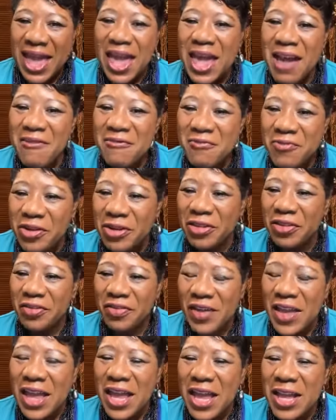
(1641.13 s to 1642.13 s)

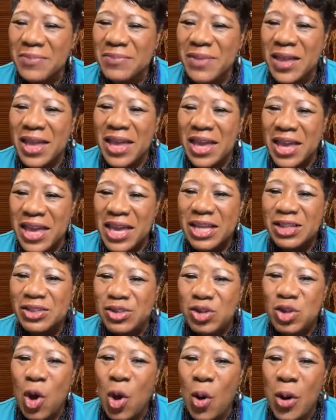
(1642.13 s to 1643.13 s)
everything
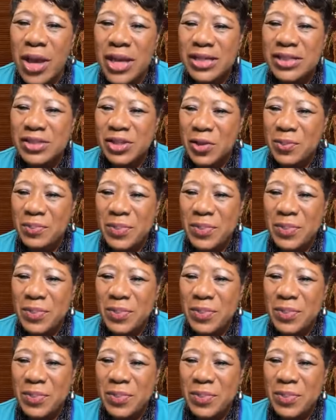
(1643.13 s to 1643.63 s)
is going